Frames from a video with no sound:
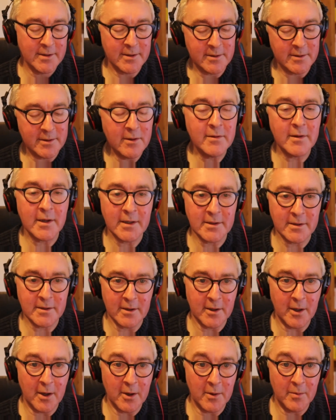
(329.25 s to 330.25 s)
So do
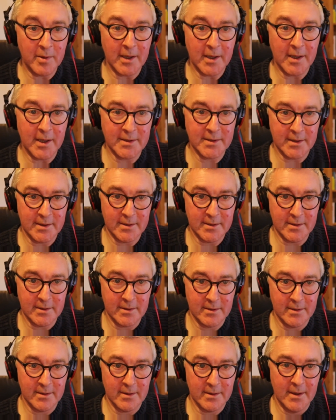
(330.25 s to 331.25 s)
things and go places.